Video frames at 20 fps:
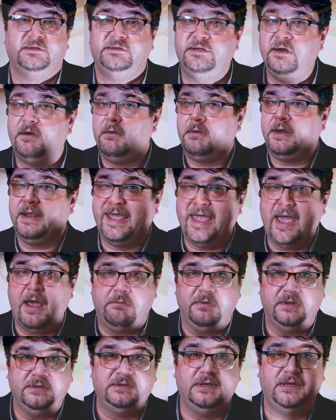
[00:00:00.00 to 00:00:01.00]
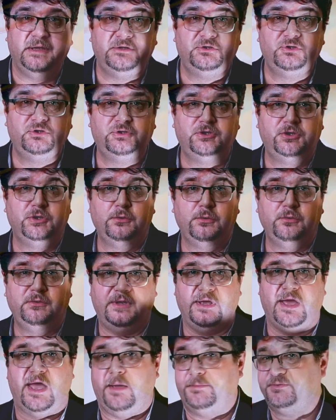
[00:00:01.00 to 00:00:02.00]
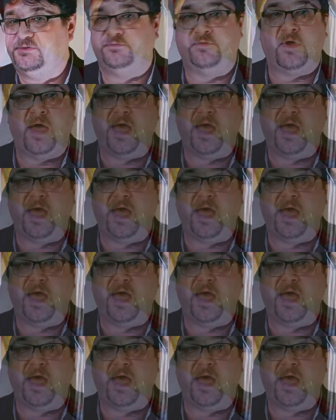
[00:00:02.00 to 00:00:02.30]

There are currently two types of